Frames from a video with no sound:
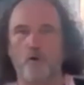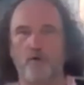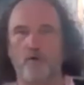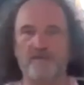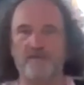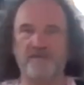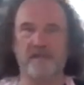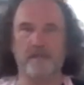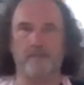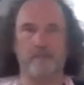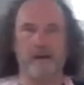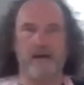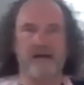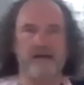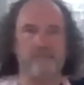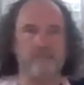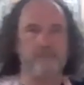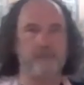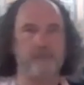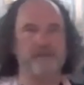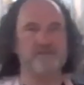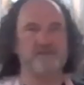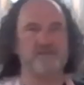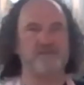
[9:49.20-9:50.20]
the tip by
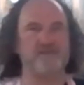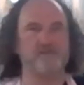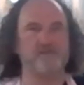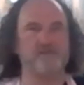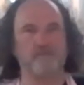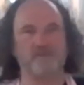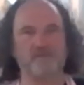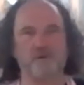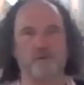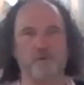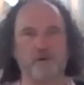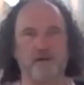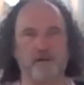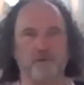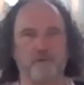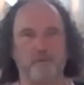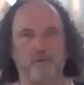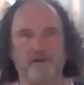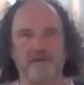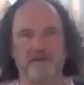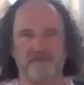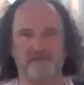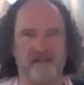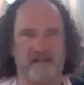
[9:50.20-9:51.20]
just turning your
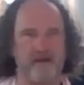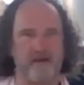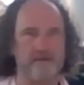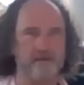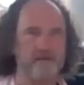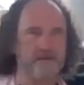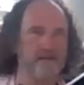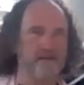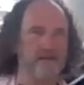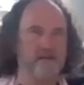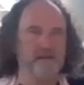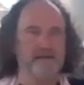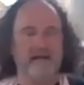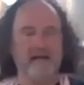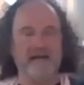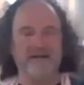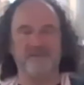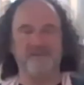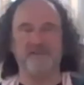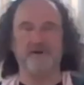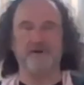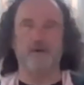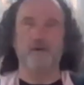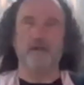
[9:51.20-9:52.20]
wrist down.
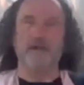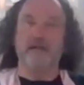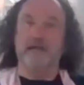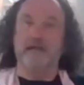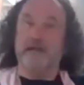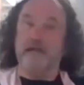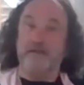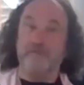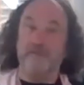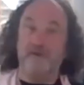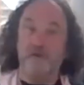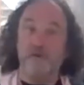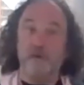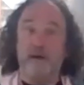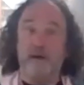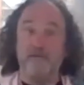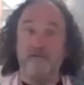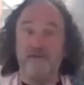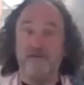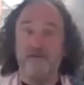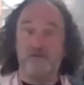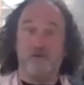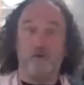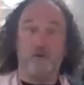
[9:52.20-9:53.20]
And so if you
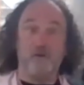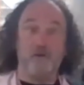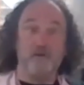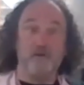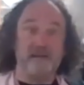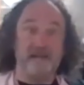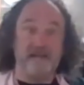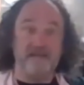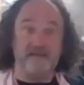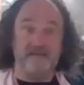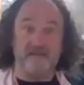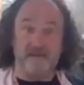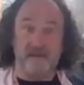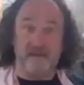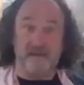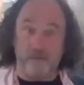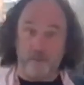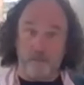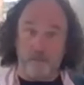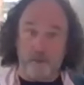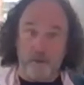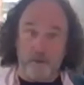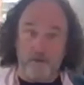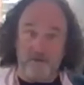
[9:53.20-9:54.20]
have control of the end of
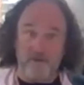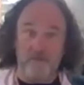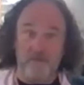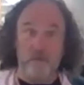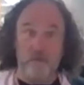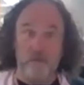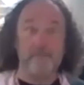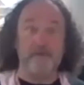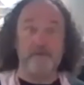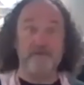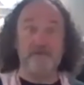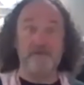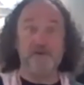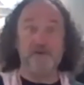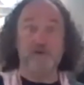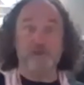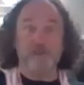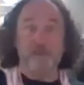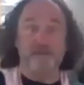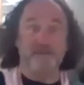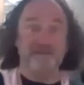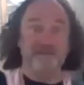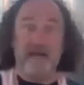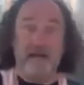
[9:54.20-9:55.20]
your opponent's weapons, you
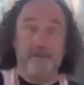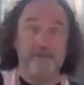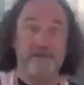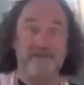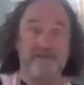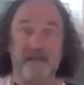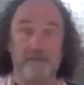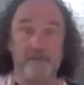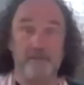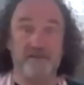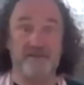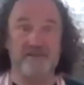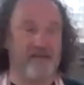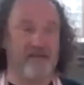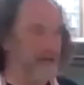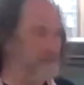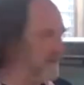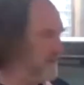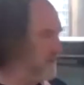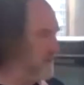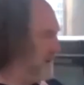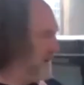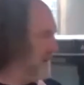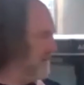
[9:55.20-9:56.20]
can be
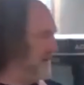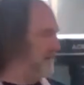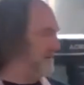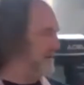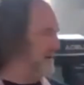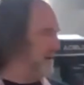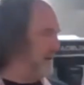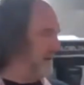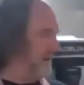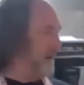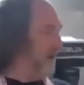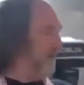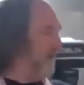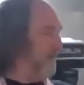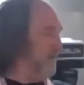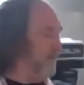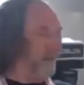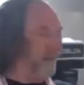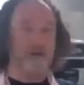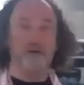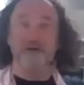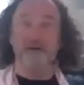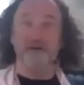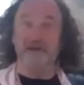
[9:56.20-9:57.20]
stabby while they're going, oh
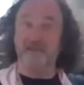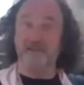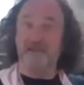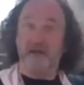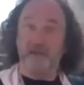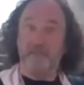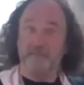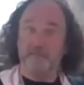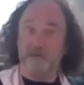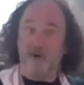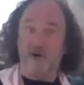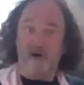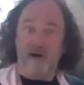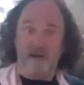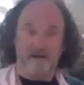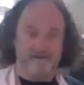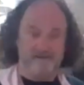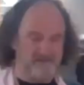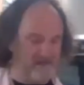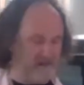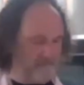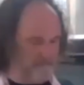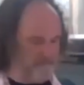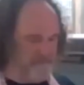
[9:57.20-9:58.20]
my goodness.
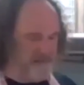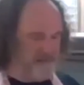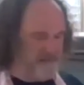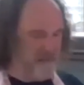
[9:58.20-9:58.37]
So